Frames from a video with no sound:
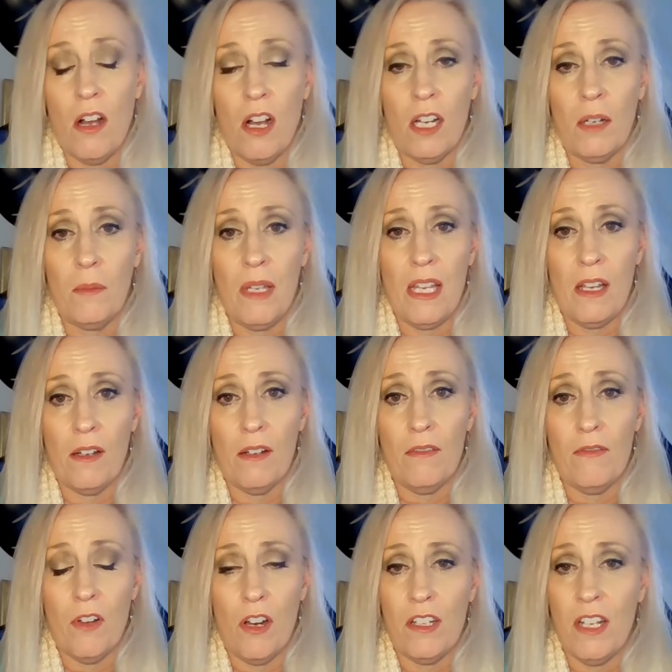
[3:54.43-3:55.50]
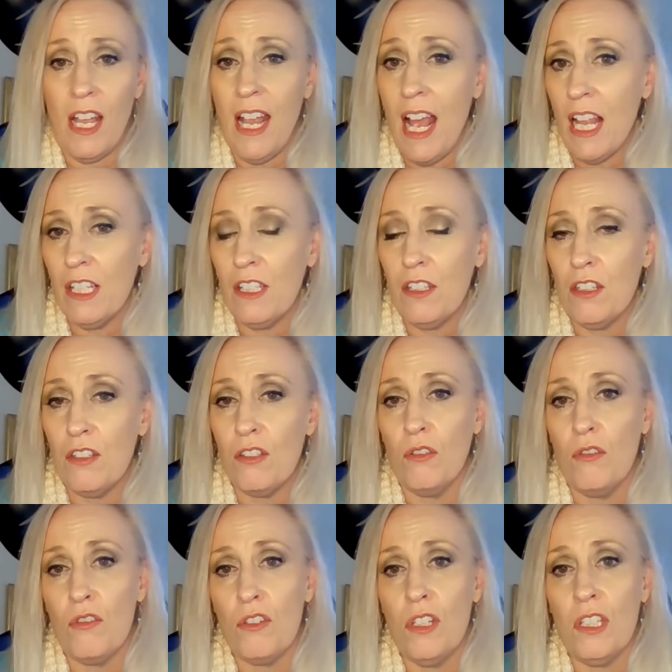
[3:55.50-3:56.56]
arm here for our dialysis solution